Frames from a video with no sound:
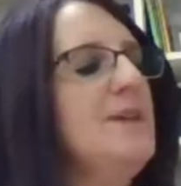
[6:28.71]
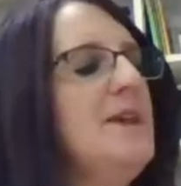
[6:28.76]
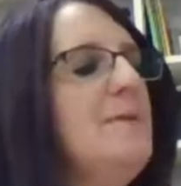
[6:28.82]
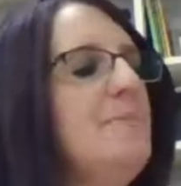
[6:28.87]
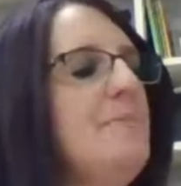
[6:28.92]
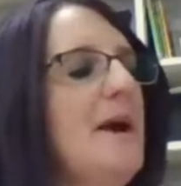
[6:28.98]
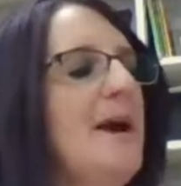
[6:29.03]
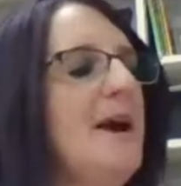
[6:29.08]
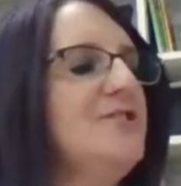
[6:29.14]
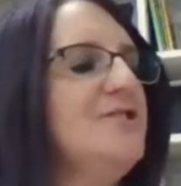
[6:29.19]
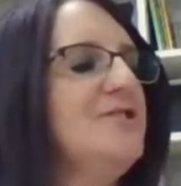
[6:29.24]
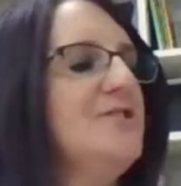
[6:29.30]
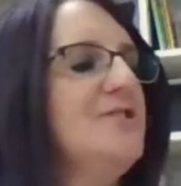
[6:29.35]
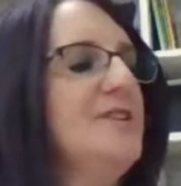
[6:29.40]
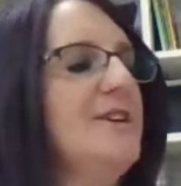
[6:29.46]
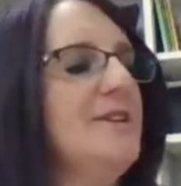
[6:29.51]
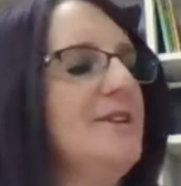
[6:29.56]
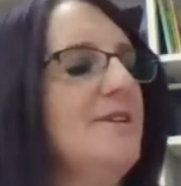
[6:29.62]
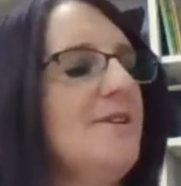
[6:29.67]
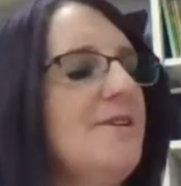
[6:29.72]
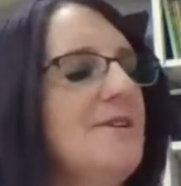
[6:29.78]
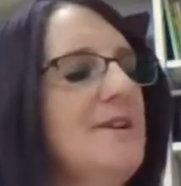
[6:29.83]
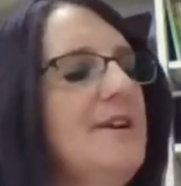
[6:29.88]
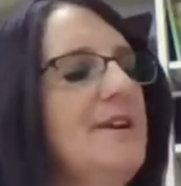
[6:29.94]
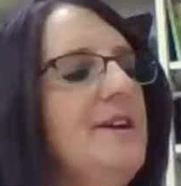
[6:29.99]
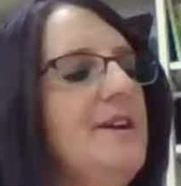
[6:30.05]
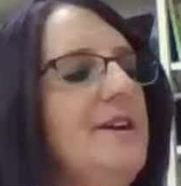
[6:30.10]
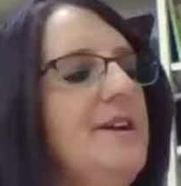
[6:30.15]
Imagining.
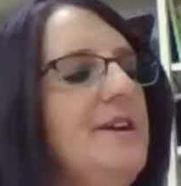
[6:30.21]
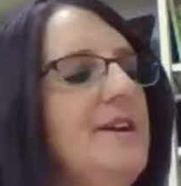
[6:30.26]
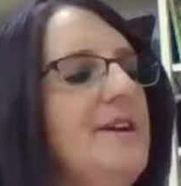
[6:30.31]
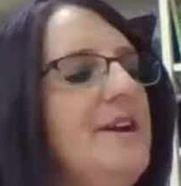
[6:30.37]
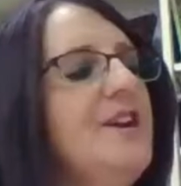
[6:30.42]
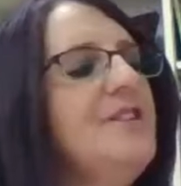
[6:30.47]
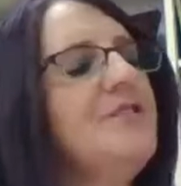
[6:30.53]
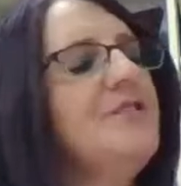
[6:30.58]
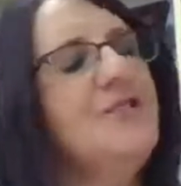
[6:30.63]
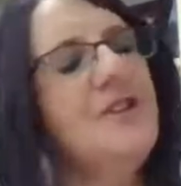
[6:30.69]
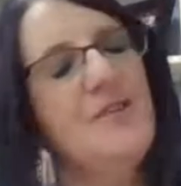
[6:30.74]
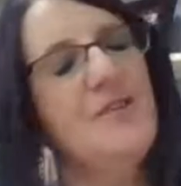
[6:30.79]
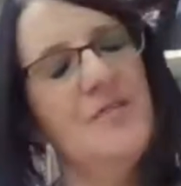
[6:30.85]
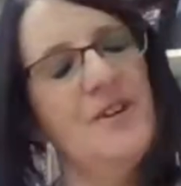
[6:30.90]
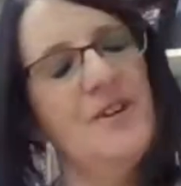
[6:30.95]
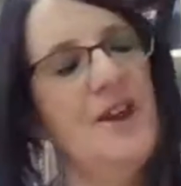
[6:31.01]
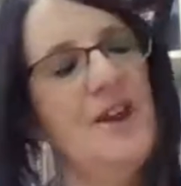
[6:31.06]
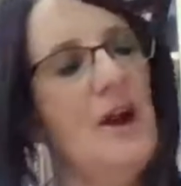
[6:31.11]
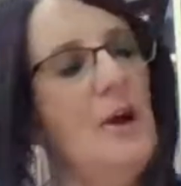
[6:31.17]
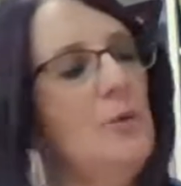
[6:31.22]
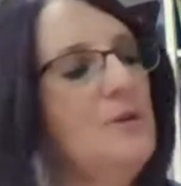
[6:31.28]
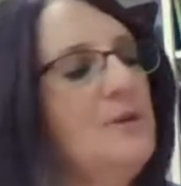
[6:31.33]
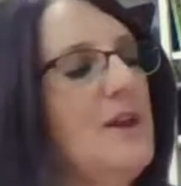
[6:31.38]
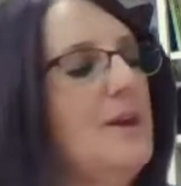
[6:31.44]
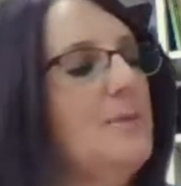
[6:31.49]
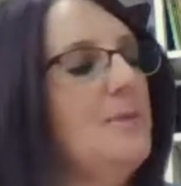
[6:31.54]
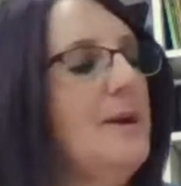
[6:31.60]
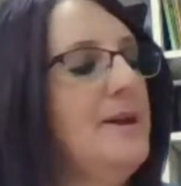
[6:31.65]
It's different now
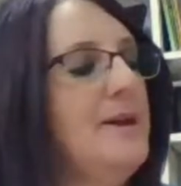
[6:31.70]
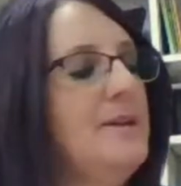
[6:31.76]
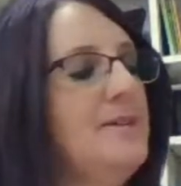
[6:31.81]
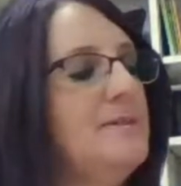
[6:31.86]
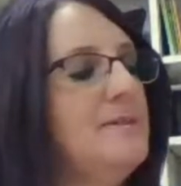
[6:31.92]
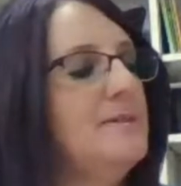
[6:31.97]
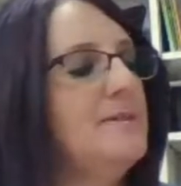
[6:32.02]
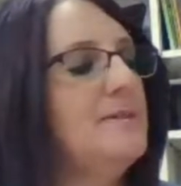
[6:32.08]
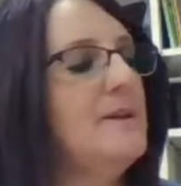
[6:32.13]
when I paint.